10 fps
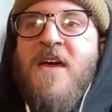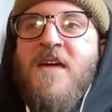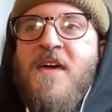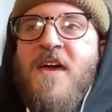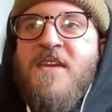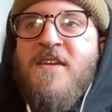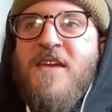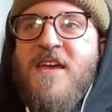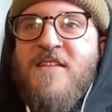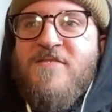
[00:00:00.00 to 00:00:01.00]
and then
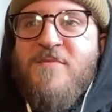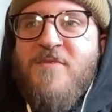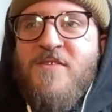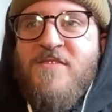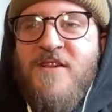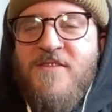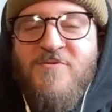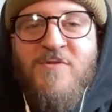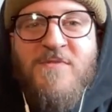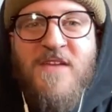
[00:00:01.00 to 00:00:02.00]
it ends up going to like the
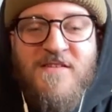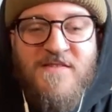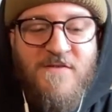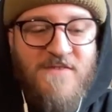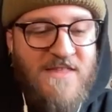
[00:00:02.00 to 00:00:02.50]
group stages of,